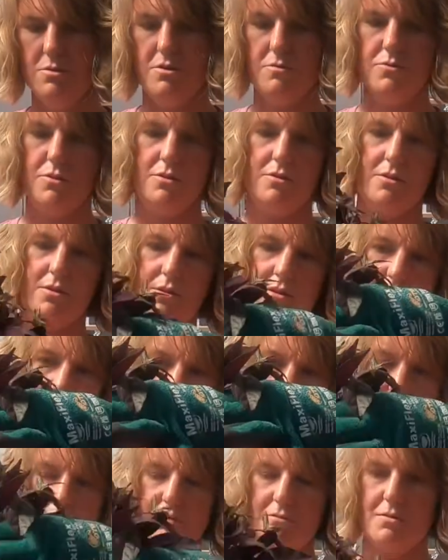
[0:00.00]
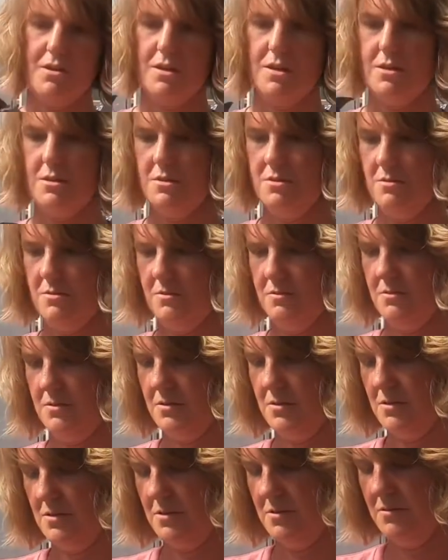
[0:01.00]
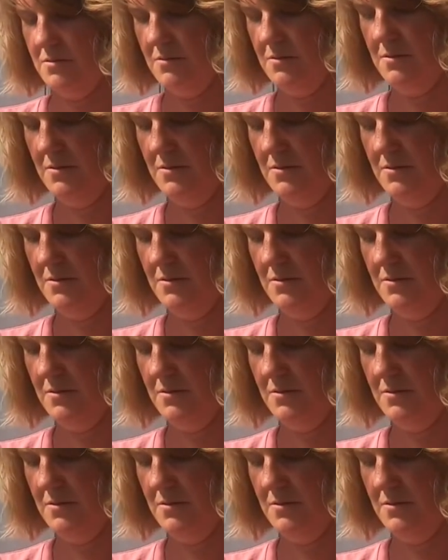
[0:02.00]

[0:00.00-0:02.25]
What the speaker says: one almost looks like it's ready too. So